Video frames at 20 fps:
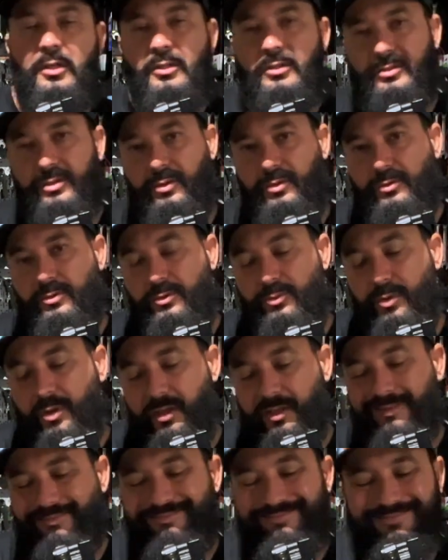So you
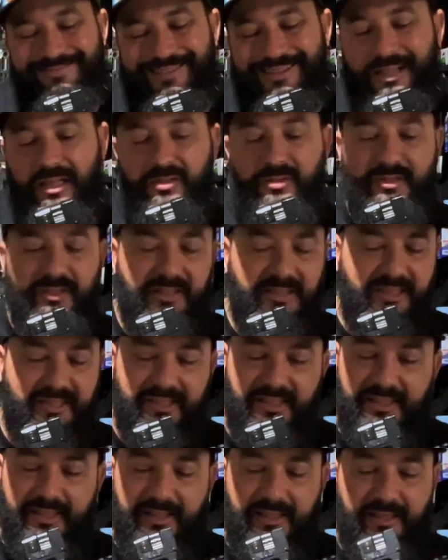want to, I would just
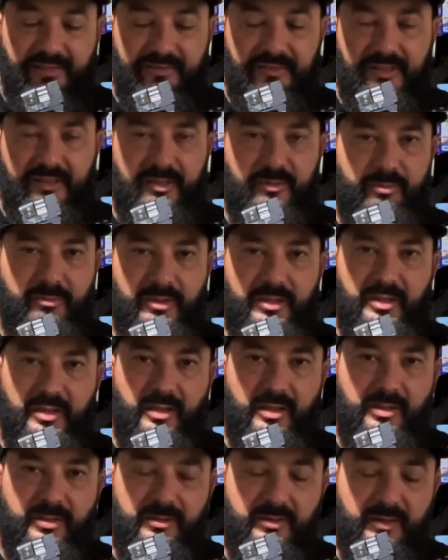say leave this spring
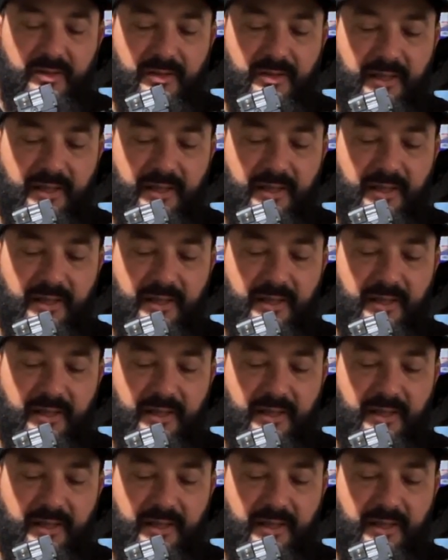alone.